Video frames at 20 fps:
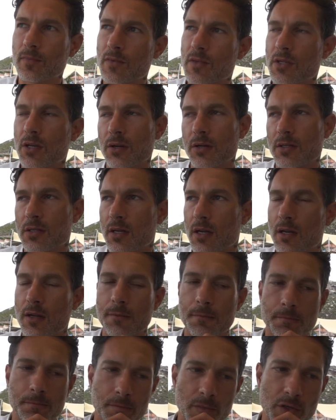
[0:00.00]
So it's not
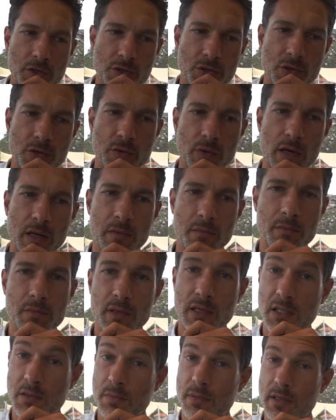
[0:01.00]
a true one.
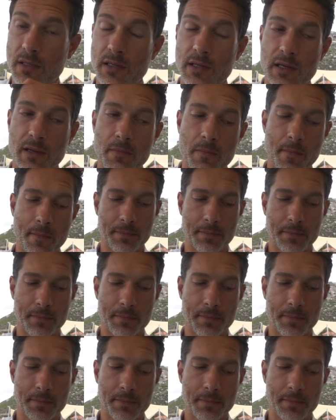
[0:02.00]
It's pretty good.